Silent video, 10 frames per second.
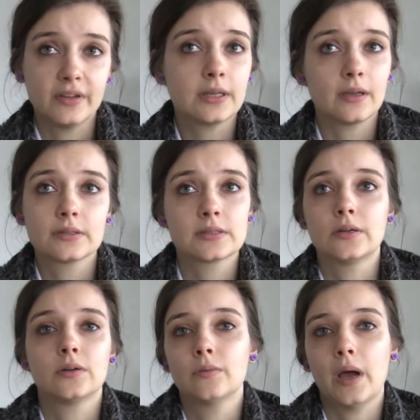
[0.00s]
Thinking,
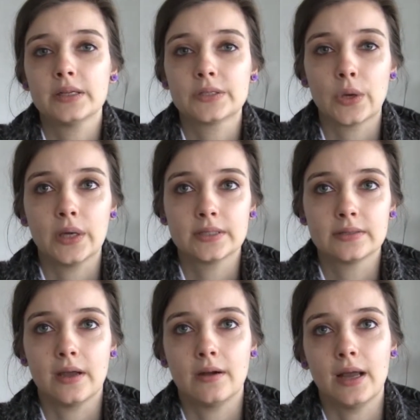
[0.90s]
so I saw it
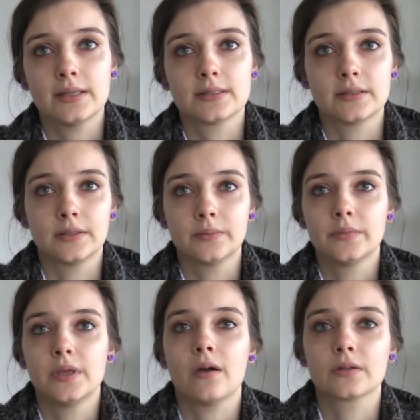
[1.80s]
there as a
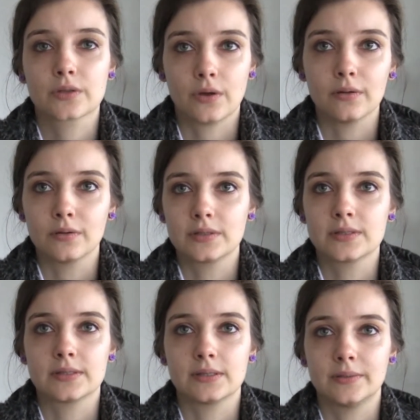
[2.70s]
Young Scholars